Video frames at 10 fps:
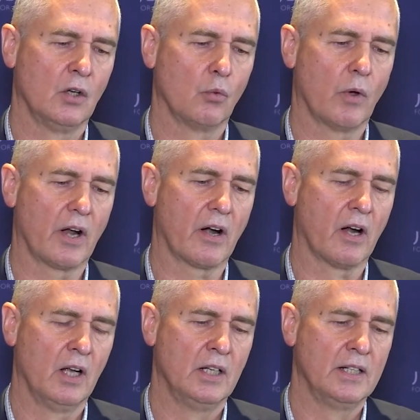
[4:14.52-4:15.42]
where
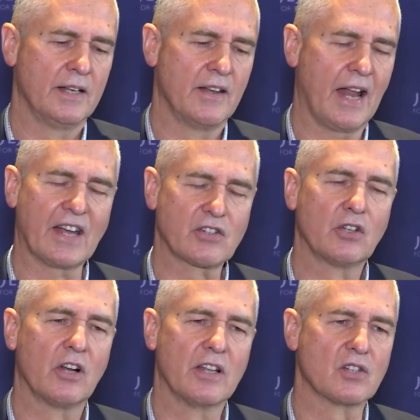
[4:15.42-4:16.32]

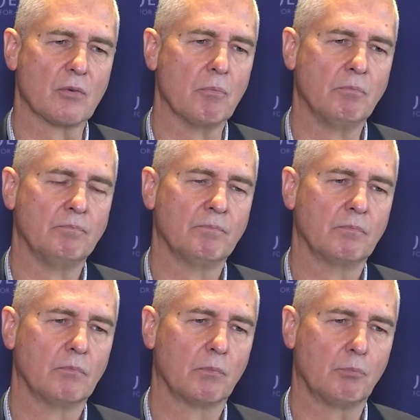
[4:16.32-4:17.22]
nationalism,
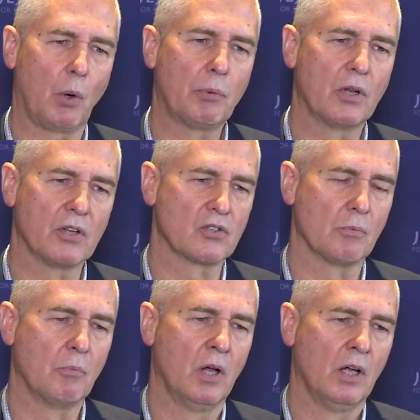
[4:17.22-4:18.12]

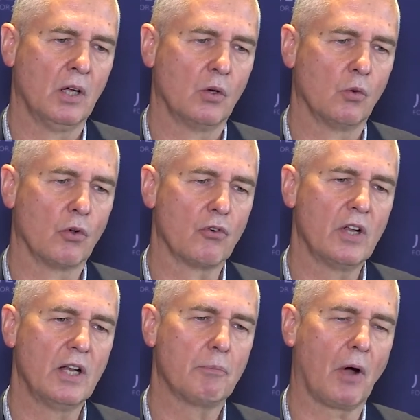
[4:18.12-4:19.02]
populism were
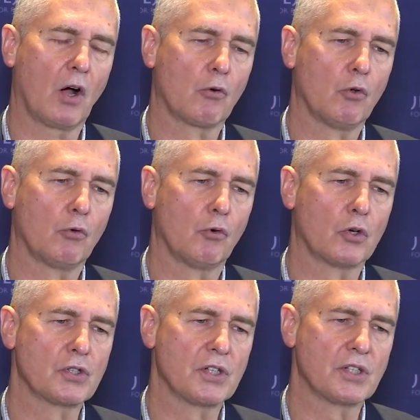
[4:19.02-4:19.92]
really powerful
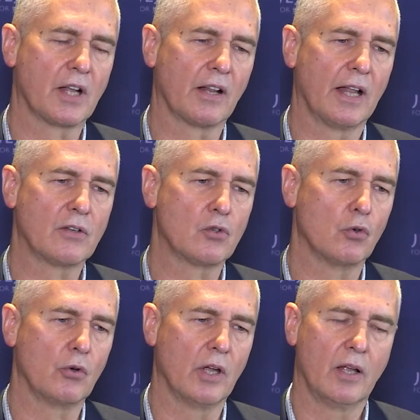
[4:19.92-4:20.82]
forces that led
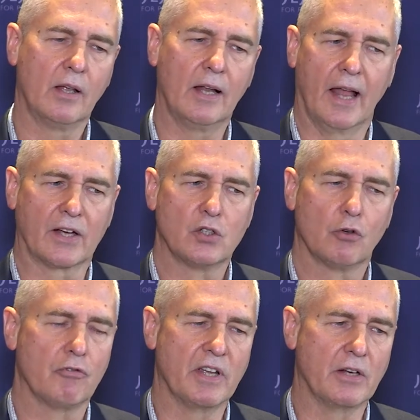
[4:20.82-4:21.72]
to election
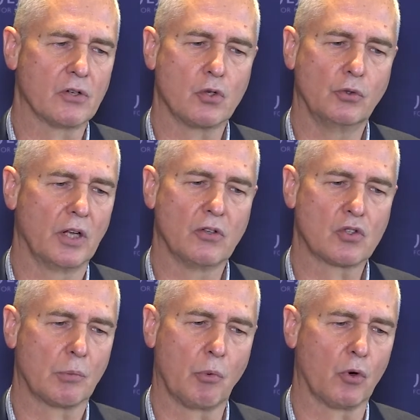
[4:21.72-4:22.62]
of leaders who didn't
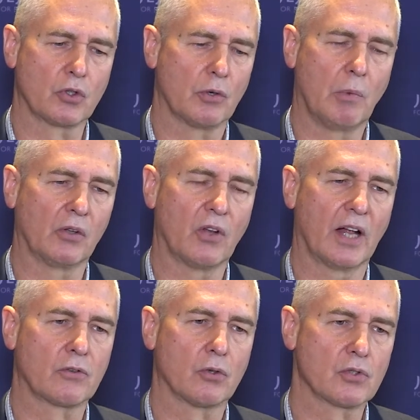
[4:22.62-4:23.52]
support the
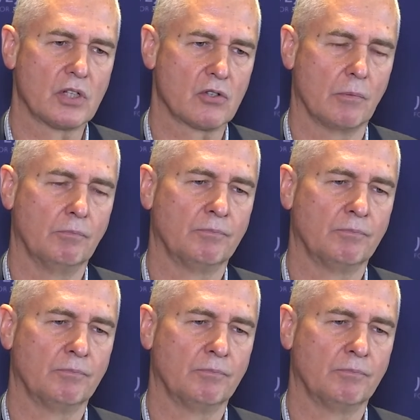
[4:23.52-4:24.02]
multilateral system.